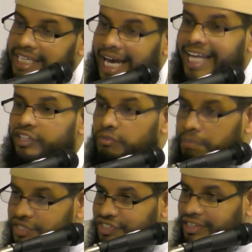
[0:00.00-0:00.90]
said, alaykum
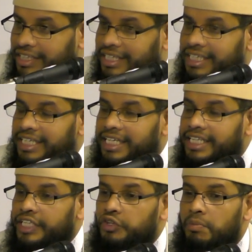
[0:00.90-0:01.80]
bisir,
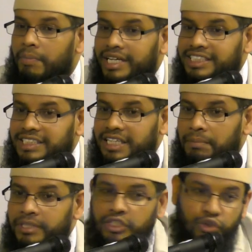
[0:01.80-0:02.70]
that you must
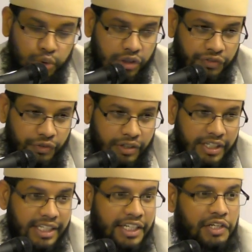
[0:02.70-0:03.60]
be truthful.
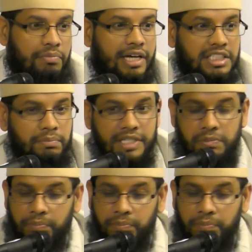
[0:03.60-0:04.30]
You must be